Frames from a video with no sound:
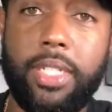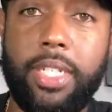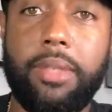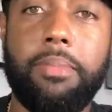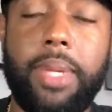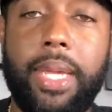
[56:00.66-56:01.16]

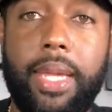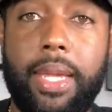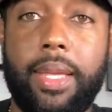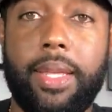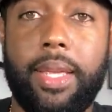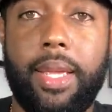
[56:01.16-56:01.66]
these men
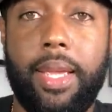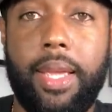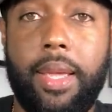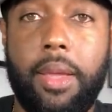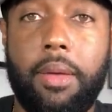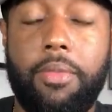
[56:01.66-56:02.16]

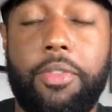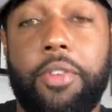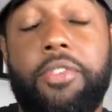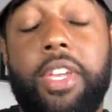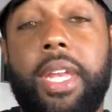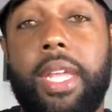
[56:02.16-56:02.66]
for
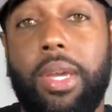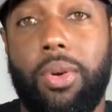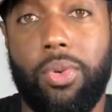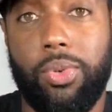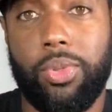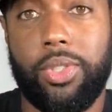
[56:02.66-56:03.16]

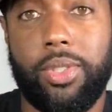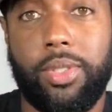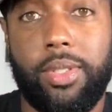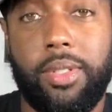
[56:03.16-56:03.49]
videos